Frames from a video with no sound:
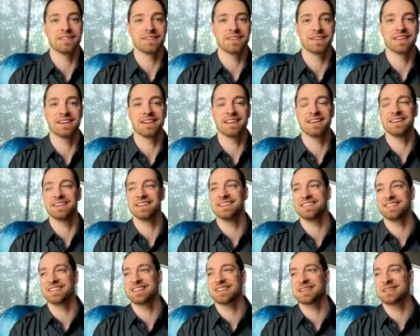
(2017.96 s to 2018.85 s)
again
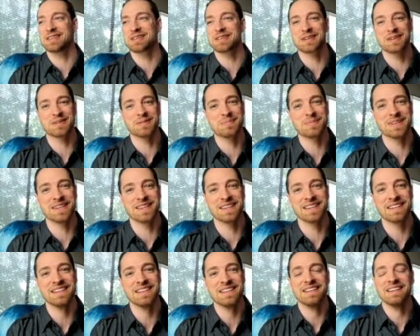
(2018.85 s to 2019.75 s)
it can
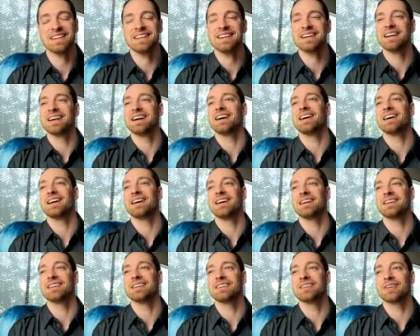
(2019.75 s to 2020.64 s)
be
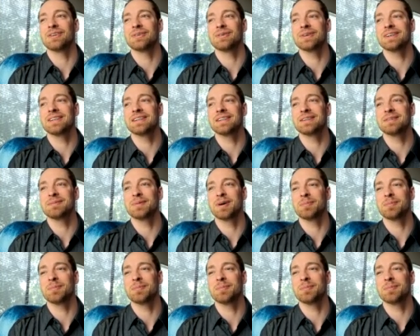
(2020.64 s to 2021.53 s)
uh, you know a, a
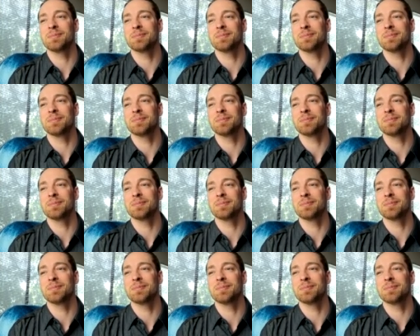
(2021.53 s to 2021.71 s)
bumpy